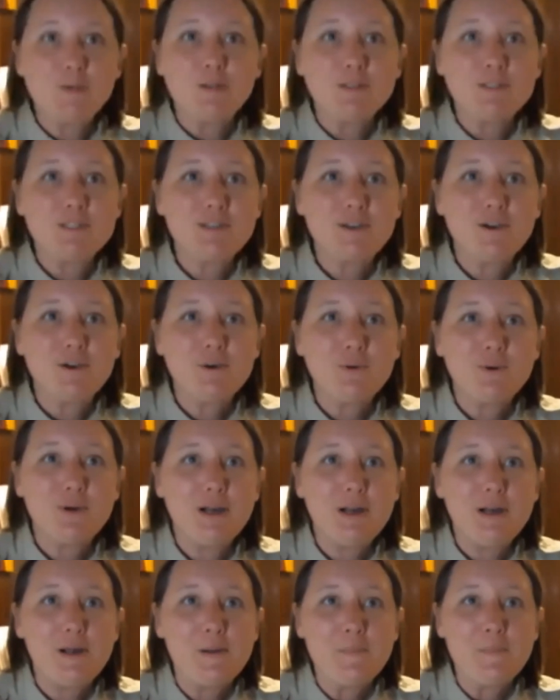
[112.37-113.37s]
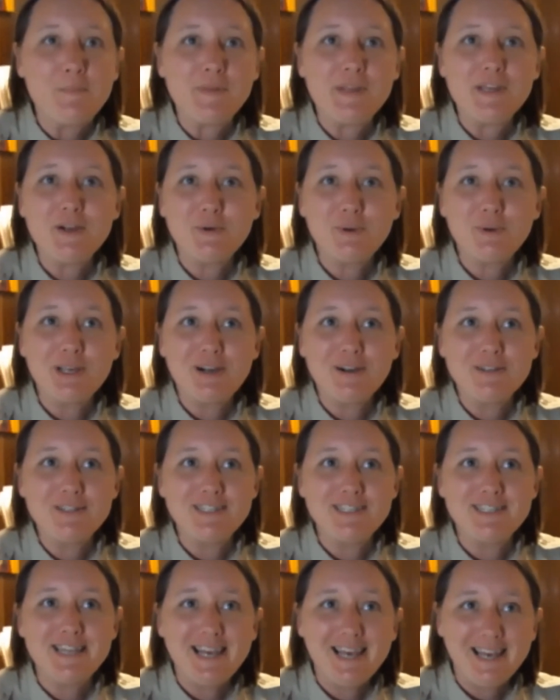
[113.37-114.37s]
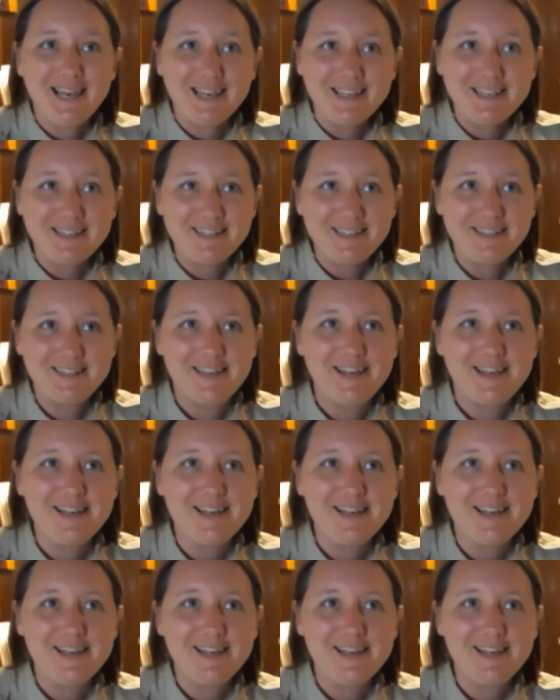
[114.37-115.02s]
So here we are today. I